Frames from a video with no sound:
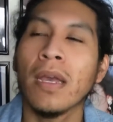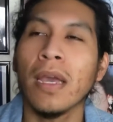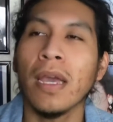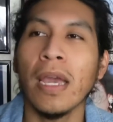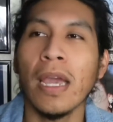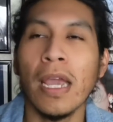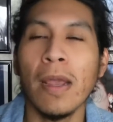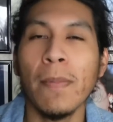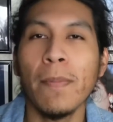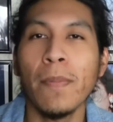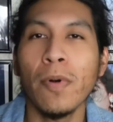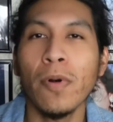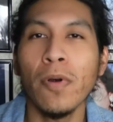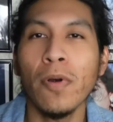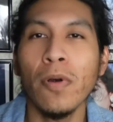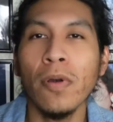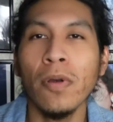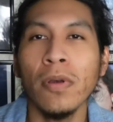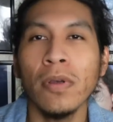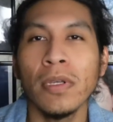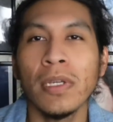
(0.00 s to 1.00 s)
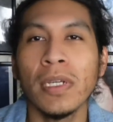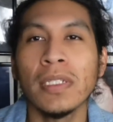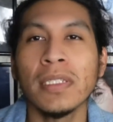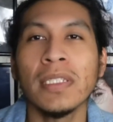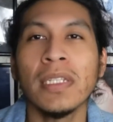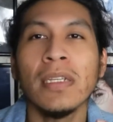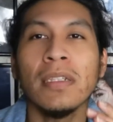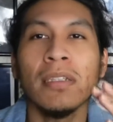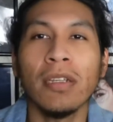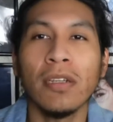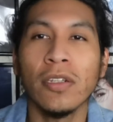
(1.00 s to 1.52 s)
April, because
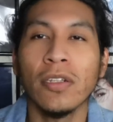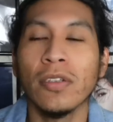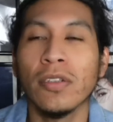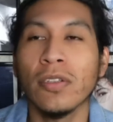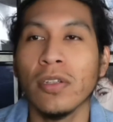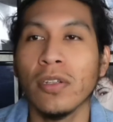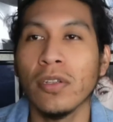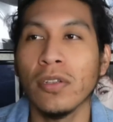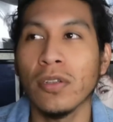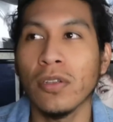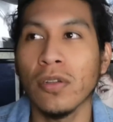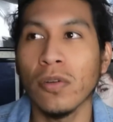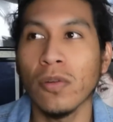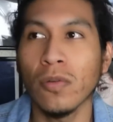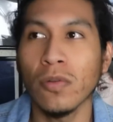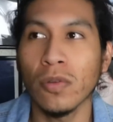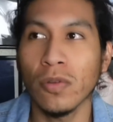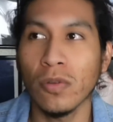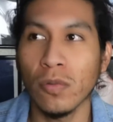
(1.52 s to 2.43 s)
the